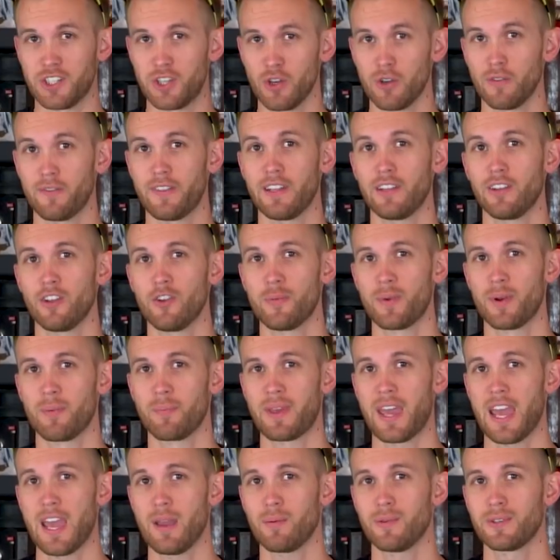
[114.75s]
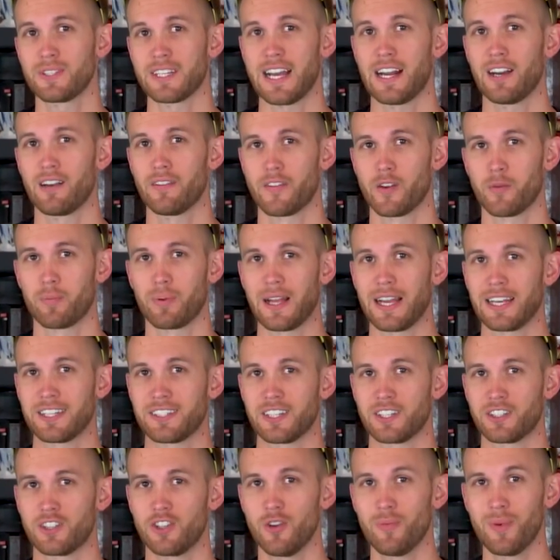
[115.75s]
two of the aluminum cables out of their
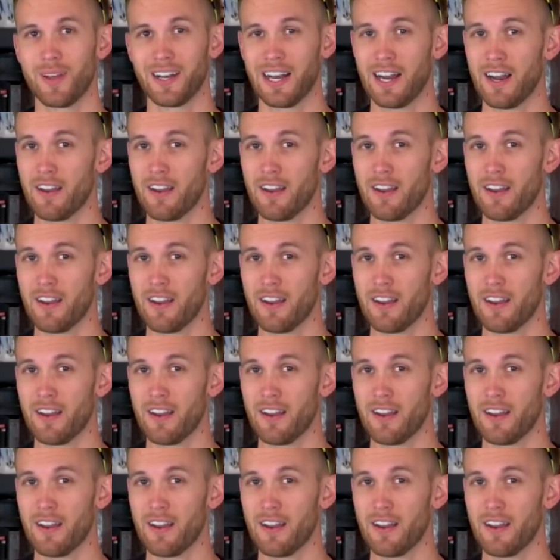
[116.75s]
plastic tubing,